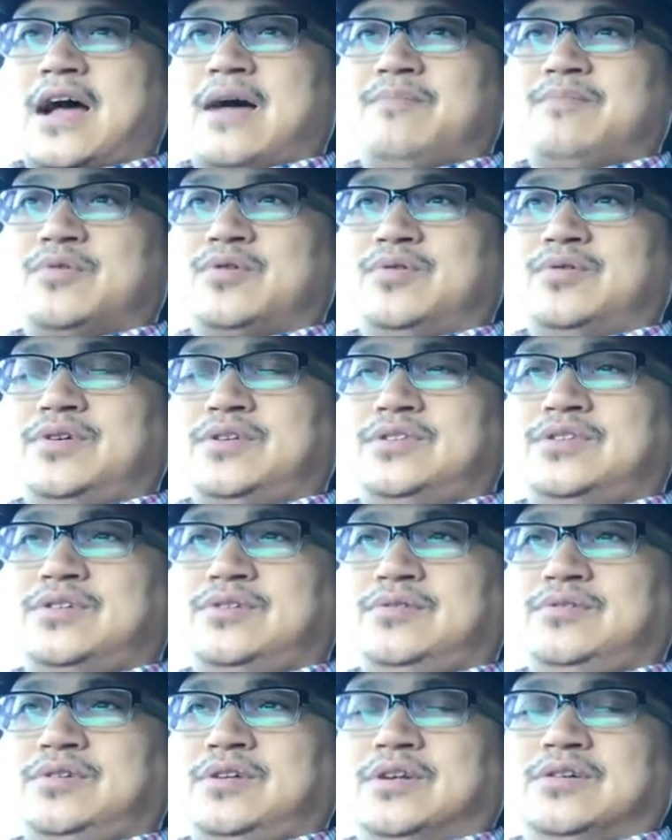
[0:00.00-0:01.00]
I'm going
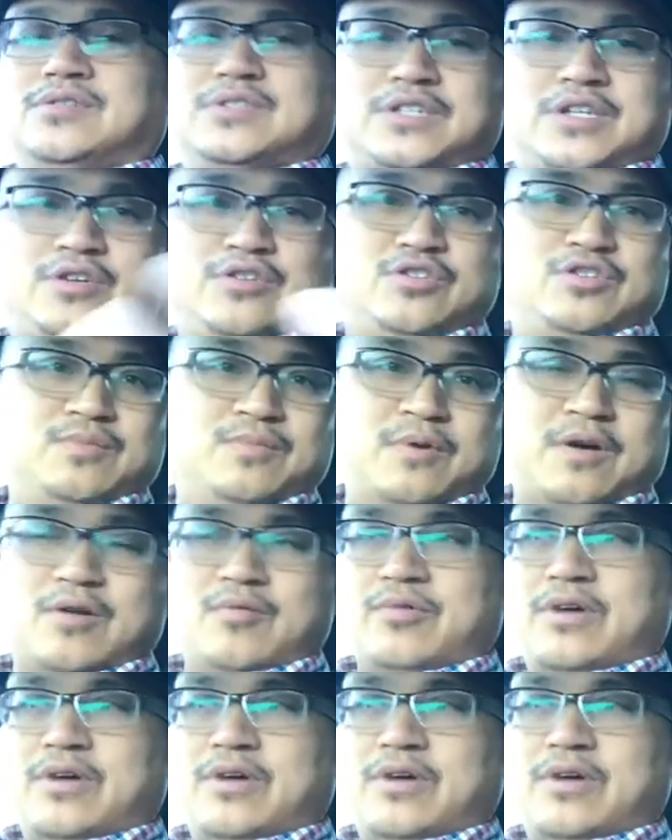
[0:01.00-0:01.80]
to, you know, see you tomorrow,